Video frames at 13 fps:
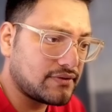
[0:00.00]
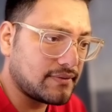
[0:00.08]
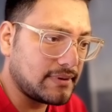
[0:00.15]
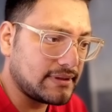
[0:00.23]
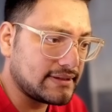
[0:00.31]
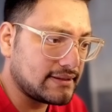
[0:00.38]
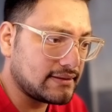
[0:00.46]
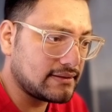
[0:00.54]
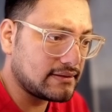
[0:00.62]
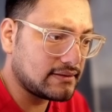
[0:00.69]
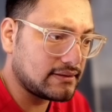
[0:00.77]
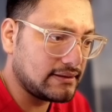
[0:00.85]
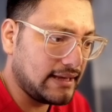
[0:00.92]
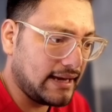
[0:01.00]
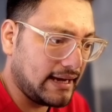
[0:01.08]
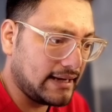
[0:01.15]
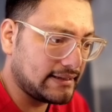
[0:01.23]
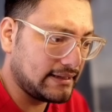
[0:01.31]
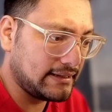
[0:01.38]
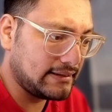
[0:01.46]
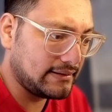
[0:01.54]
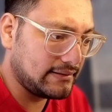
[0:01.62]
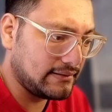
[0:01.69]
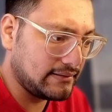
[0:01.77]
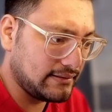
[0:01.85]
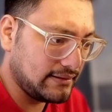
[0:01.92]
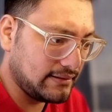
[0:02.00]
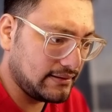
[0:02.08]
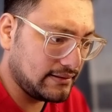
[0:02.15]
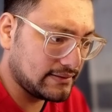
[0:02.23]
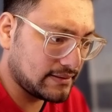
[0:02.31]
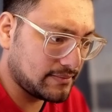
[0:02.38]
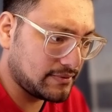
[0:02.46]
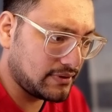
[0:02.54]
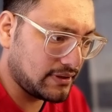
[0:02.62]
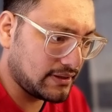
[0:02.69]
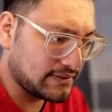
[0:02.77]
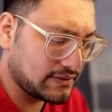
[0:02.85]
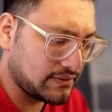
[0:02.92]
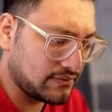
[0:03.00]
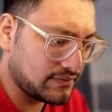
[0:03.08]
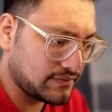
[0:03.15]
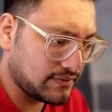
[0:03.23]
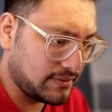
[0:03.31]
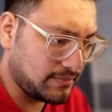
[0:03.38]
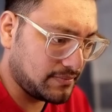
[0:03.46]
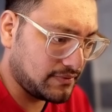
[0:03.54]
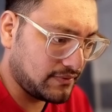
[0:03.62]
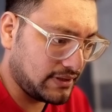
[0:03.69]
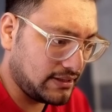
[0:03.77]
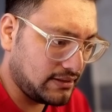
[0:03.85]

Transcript: isn't that it? Scripting.execute script, right?